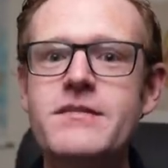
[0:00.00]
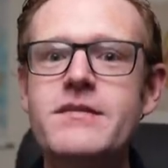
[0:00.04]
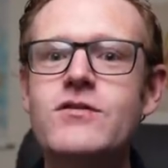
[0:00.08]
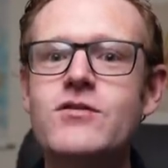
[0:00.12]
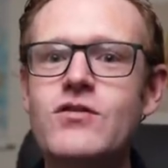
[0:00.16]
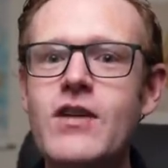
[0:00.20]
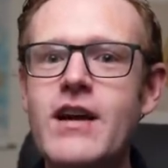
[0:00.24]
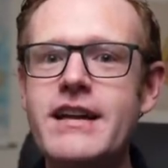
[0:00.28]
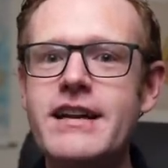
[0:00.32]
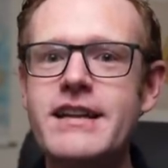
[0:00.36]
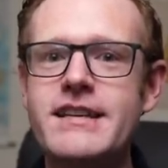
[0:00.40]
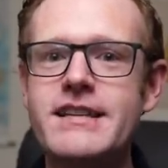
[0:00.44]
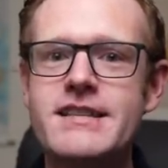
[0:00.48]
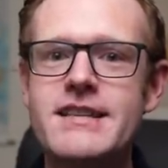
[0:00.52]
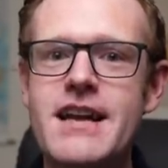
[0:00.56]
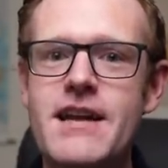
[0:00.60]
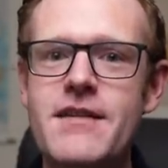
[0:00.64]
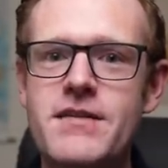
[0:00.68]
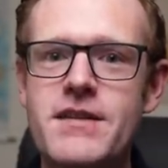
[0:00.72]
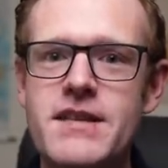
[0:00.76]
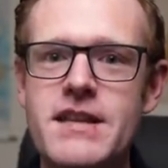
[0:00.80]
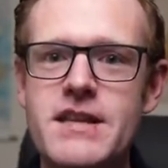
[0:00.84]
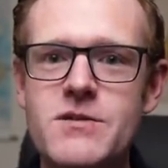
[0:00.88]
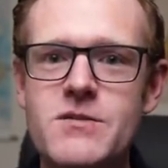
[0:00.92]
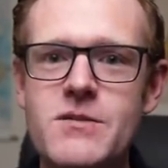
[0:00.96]
Try to
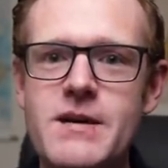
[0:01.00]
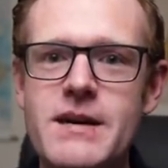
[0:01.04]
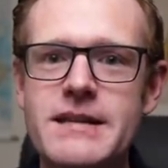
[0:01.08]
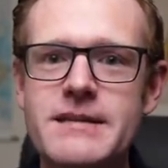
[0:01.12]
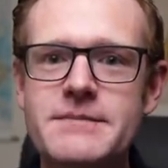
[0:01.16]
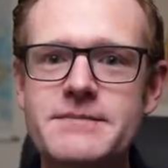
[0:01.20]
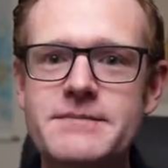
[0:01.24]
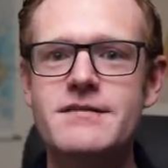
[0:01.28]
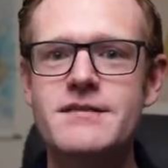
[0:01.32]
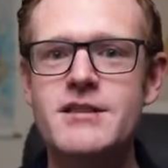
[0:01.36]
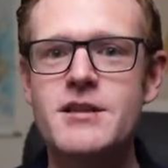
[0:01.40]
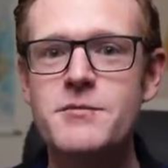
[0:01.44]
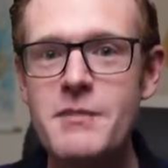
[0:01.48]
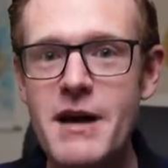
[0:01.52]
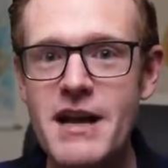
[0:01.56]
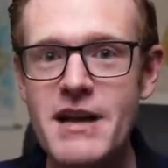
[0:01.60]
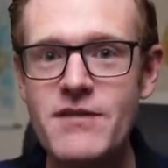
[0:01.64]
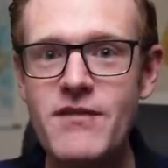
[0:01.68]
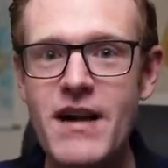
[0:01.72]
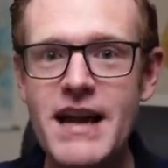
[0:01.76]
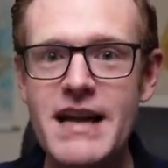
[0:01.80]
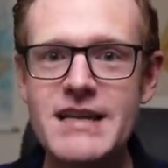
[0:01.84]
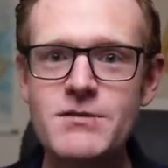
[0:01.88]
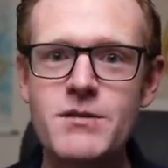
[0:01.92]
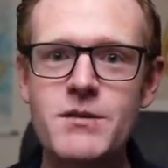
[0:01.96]
decipher this one. So my
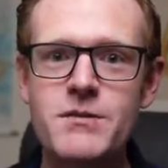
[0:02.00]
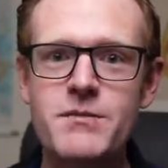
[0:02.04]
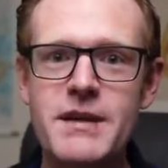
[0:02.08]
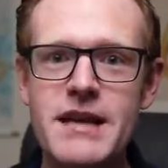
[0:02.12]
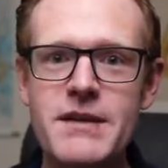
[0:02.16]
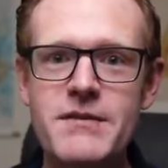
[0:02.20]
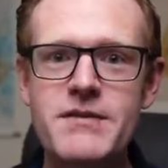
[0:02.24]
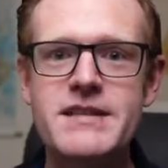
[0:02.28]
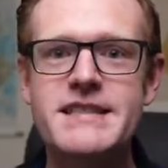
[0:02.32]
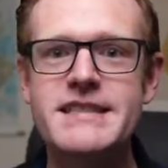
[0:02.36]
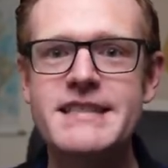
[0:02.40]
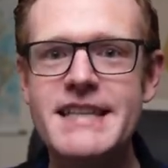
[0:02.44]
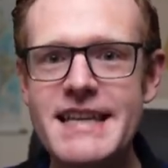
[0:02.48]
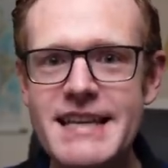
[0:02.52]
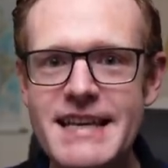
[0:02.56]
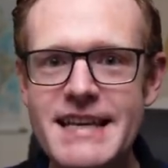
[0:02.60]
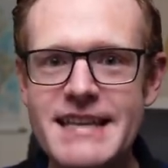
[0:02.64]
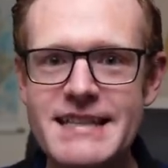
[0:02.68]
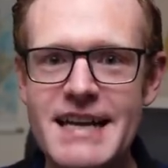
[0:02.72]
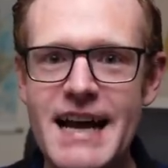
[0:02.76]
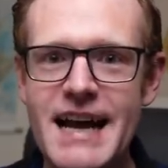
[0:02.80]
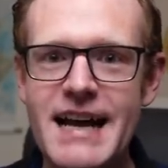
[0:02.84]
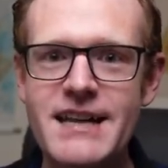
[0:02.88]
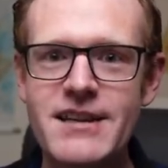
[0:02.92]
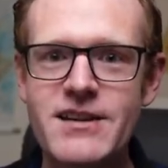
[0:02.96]
advice would be if you see
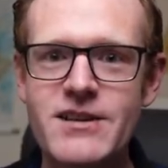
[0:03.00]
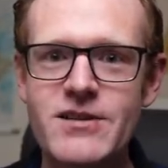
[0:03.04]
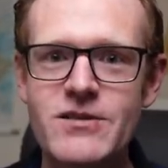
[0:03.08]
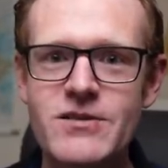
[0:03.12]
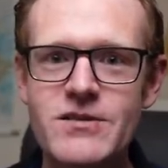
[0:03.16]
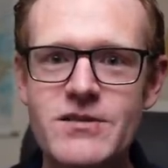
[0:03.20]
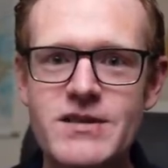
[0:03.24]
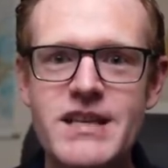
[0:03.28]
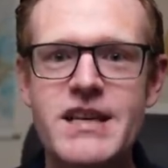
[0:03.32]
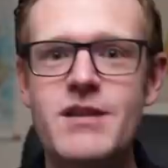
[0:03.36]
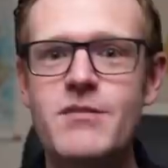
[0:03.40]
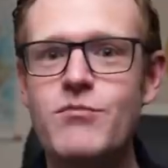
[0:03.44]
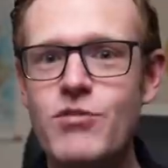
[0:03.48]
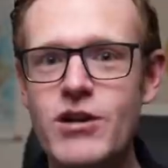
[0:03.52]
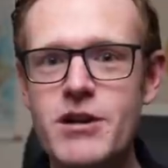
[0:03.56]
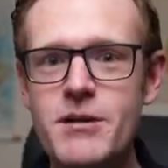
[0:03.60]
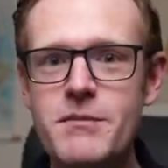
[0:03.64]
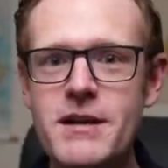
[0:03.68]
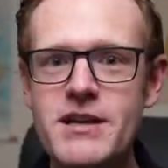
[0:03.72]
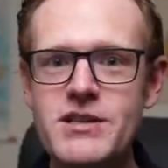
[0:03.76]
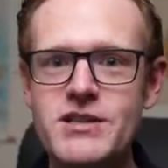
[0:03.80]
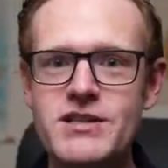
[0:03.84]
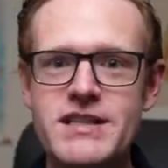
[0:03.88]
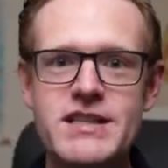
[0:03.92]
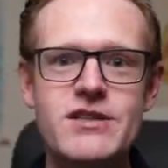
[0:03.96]
these articles, you can pretty
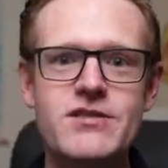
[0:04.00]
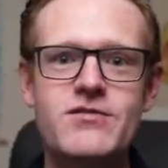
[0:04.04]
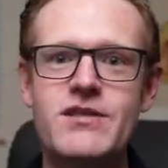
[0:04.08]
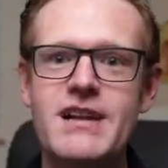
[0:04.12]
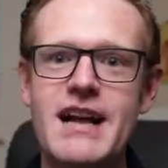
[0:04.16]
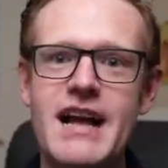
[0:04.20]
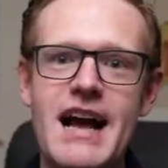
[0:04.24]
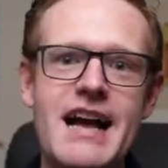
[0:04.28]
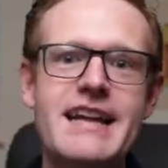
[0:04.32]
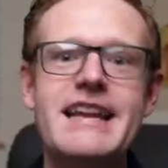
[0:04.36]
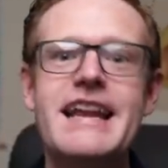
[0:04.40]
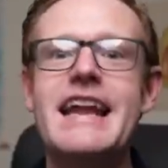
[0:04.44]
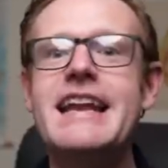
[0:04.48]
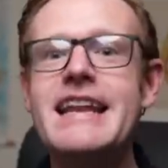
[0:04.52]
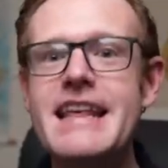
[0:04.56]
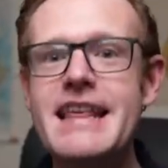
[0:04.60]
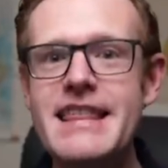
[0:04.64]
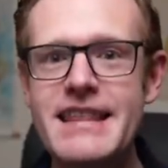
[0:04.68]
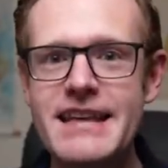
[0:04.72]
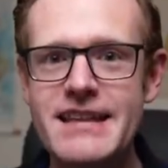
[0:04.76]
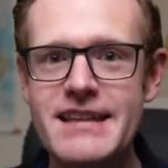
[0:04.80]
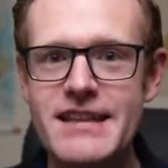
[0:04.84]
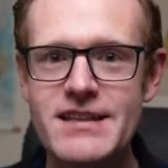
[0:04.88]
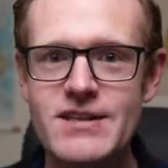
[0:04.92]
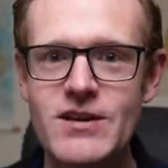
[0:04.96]
much disregard
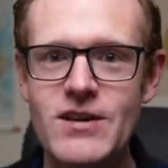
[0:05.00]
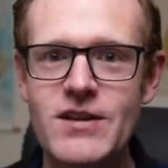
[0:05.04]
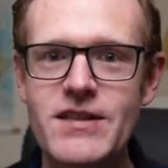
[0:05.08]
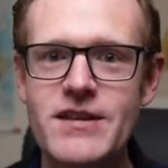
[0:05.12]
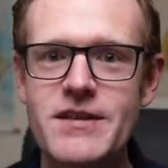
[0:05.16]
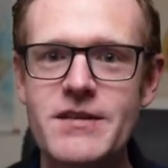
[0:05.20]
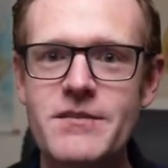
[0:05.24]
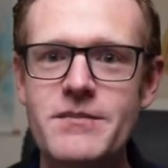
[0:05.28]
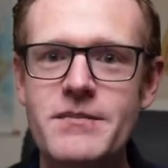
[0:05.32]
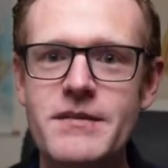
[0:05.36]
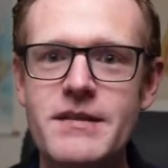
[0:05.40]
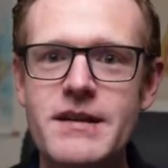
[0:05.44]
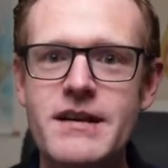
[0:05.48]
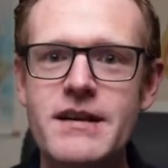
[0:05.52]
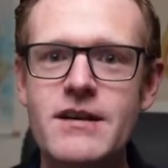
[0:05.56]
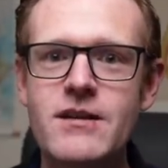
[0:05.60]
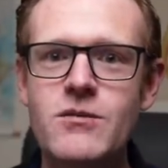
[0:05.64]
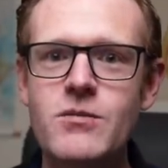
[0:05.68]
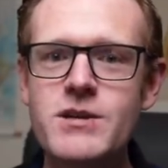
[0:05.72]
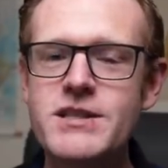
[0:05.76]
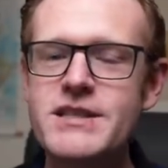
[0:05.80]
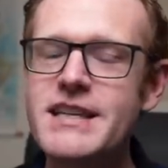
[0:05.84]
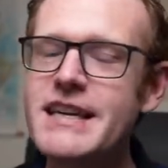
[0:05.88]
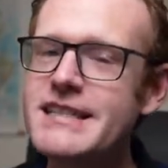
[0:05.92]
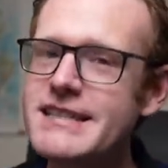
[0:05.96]
anything that's on them,
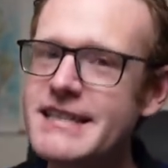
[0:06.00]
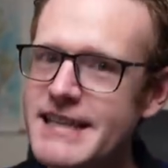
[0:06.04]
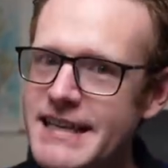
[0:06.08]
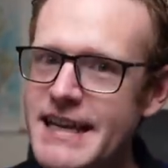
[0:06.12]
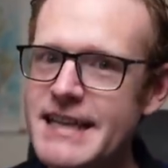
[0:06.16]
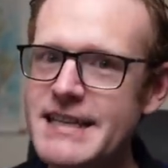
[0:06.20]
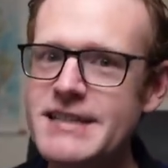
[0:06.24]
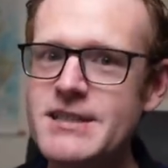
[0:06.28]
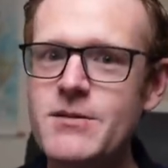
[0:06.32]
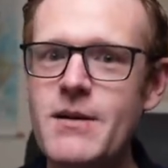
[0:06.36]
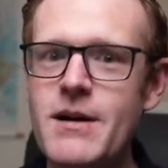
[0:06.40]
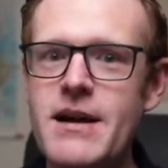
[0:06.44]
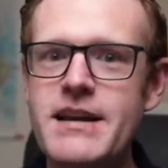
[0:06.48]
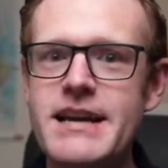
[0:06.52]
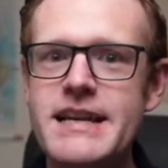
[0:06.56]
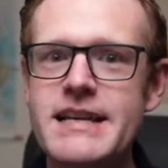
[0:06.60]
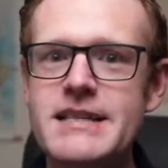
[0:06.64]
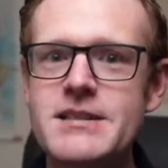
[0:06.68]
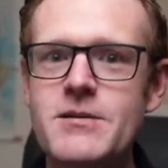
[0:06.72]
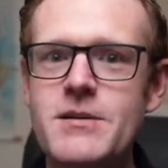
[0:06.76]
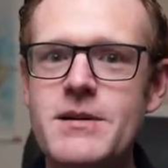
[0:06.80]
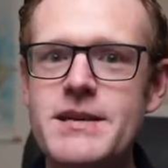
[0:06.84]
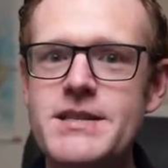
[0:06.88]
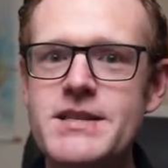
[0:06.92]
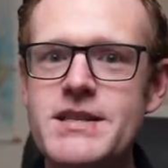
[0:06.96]
which does lead us to our
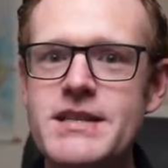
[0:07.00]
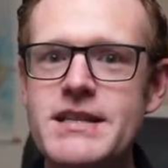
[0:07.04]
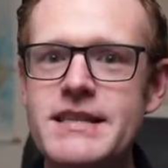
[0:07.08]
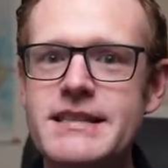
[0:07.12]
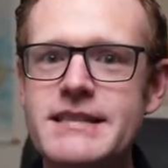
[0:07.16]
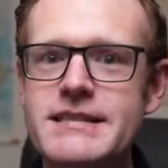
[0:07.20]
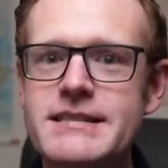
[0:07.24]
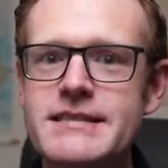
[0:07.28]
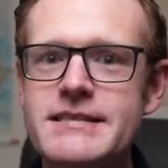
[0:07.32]
next question.